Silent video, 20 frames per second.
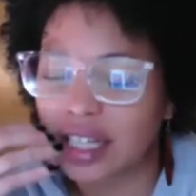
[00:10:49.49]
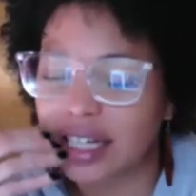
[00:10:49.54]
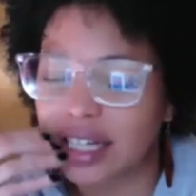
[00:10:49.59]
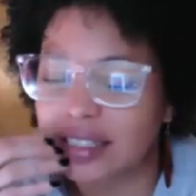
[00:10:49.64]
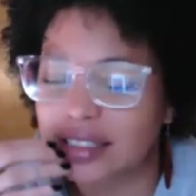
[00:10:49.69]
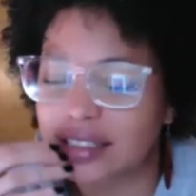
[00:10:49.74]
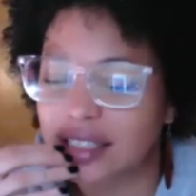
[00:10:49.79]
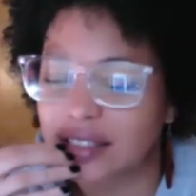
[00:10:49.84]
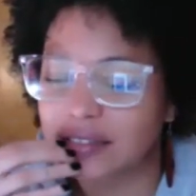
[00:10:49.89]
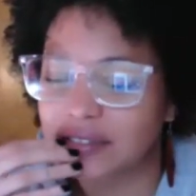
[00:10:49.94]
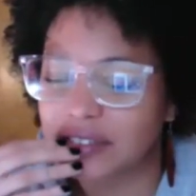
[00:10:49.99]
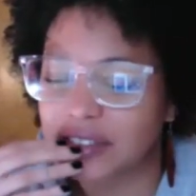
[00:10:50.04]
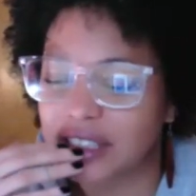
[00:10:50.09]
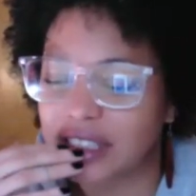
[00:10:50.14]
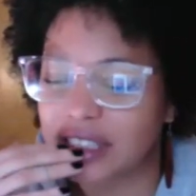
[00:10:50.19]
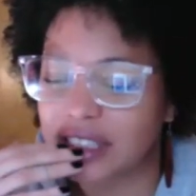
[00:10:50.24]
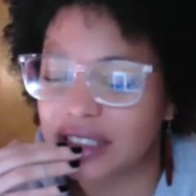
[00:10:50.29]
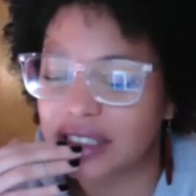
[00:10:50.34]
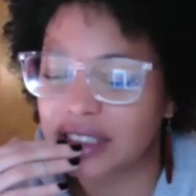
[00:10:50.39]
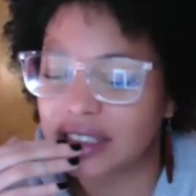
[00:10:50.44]
at
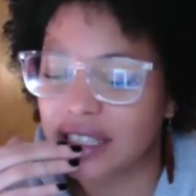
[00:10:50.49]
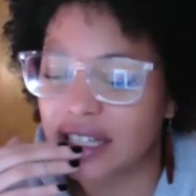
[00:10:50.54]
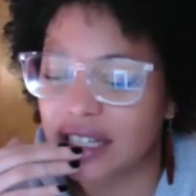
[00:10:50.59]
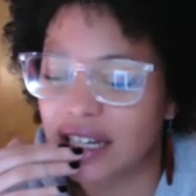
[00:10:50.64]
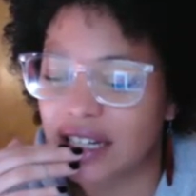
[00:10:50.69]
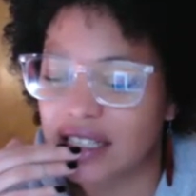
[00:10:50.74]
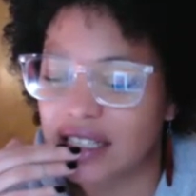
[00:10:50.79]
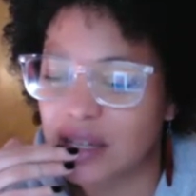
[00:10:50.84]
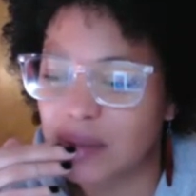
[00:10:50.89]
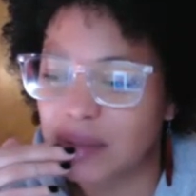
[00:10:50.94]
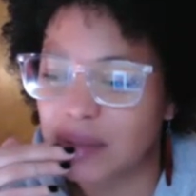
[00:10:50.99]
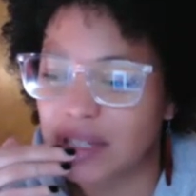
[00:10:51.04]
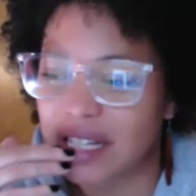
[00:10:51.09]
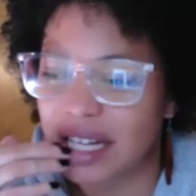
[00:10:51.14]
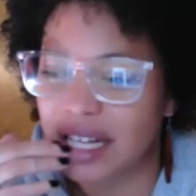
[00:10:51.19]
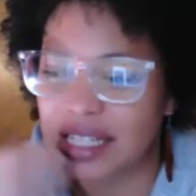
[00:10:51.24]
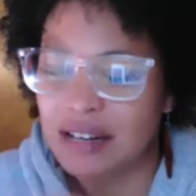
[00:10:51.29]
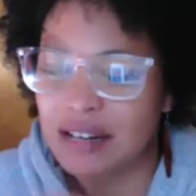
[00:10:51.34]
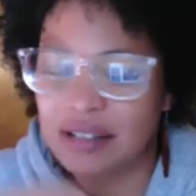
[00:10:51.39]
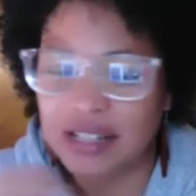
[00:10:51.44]
suffering as something
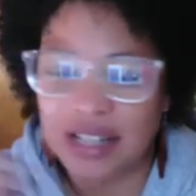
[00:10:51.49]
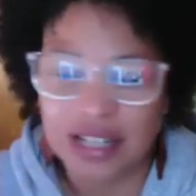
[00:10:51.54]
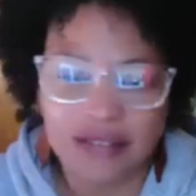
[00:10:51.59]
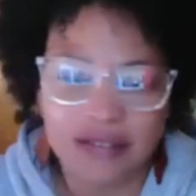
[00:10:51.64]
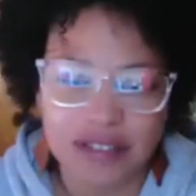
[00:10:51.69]
that's outside